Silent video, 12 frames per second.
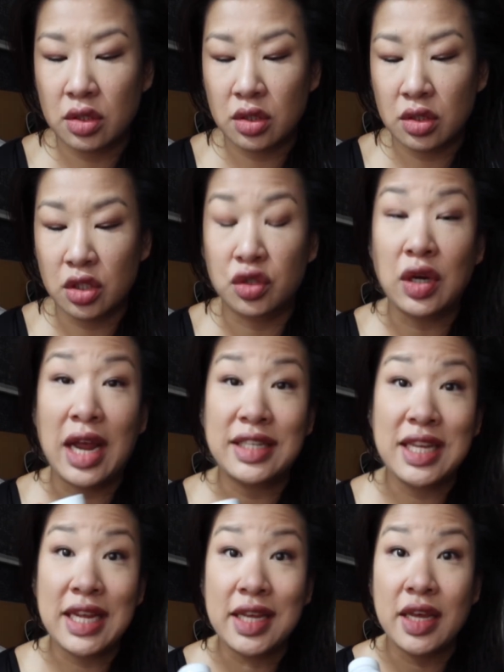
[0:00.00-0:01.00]
to try
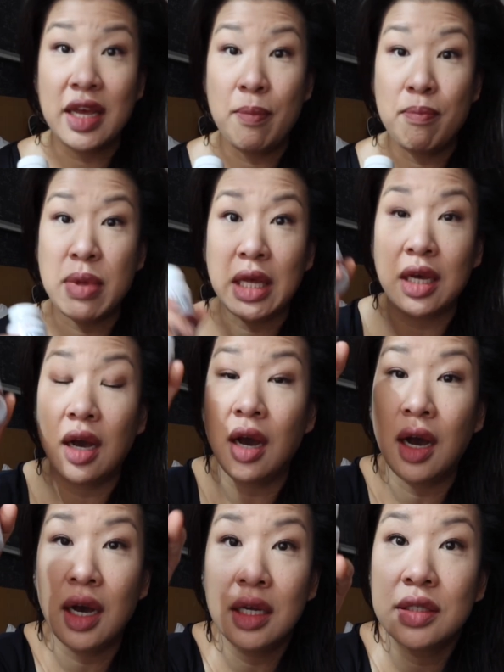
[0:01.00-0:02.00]
taking it
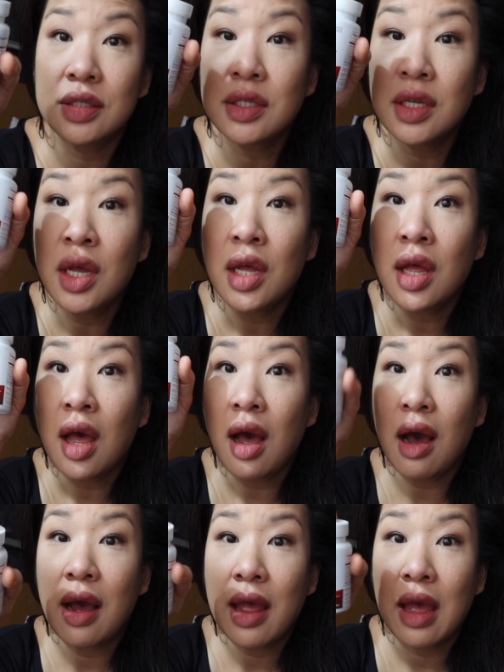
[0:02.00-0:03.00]
because
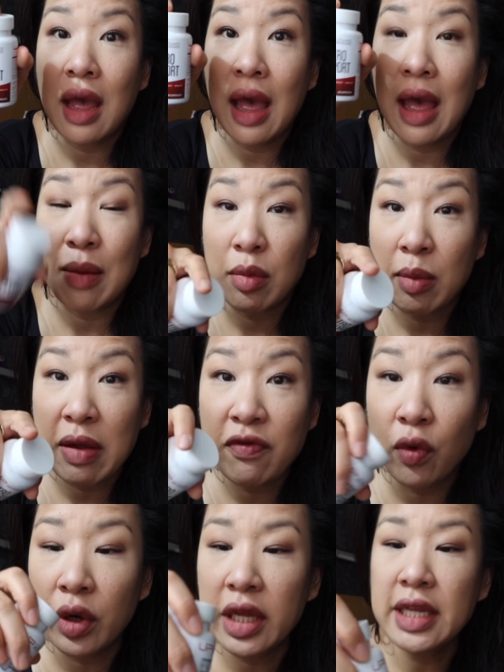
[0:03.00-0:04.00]
I am in my
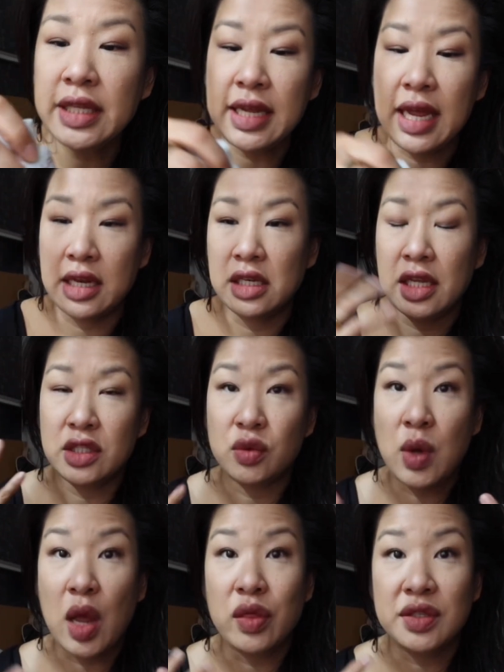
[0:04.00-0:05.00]
40s and it's
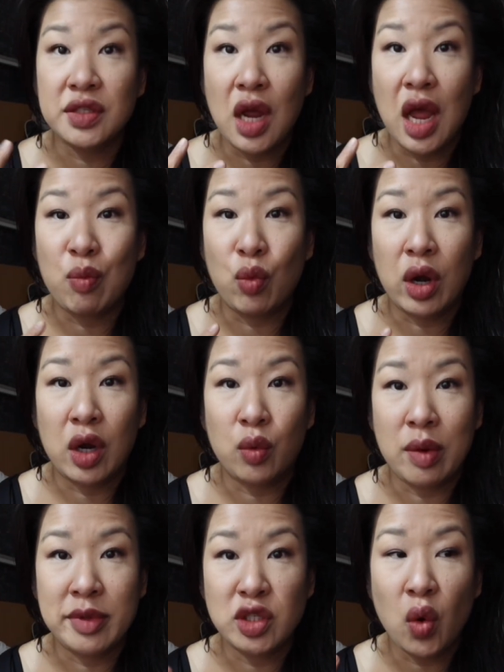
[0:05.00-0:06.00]
around this time where
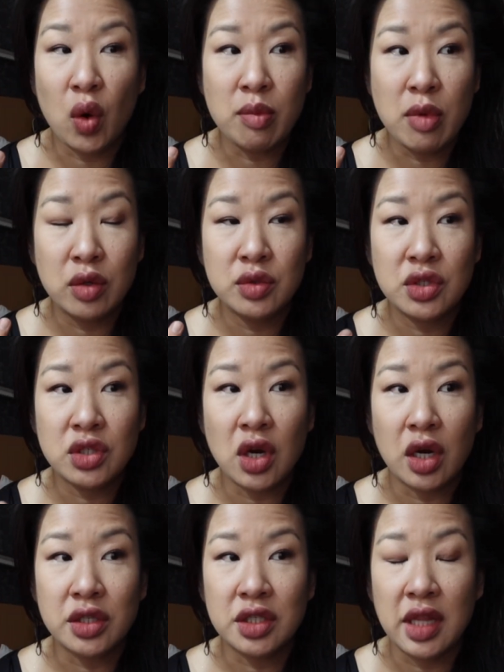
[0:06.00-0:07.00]
women's hormones
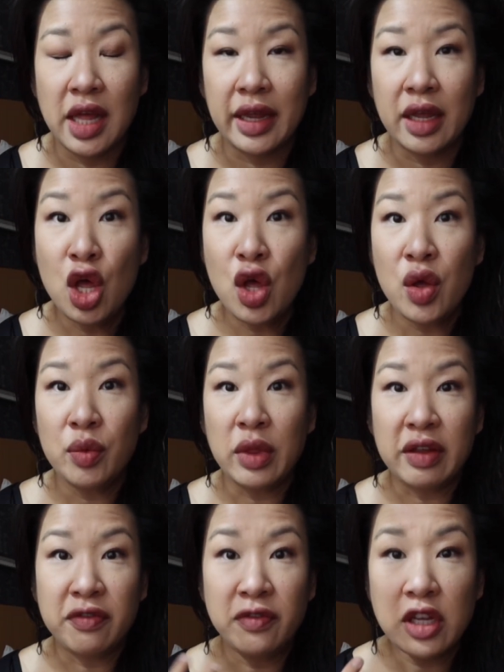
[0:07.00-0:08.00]
start to like
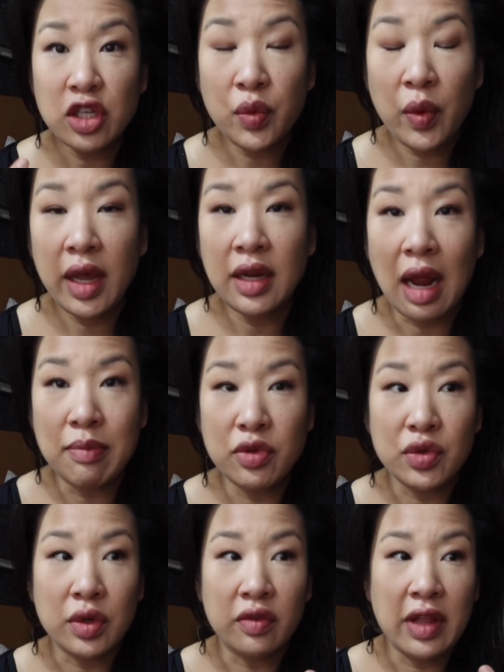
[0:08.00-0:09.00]
fluctuate.
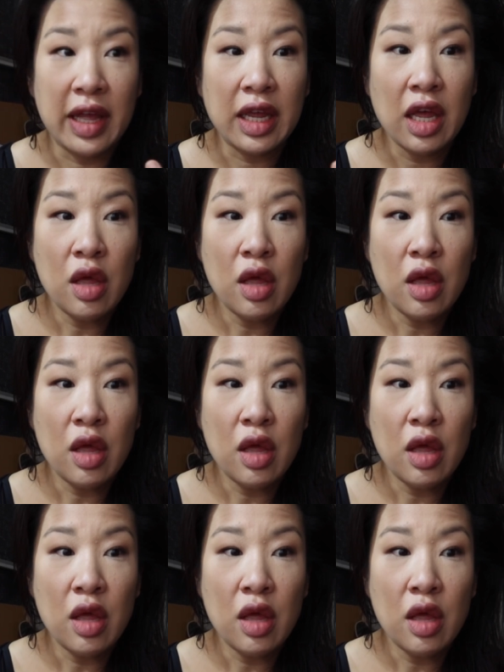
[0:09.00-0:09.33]
I'm sort of like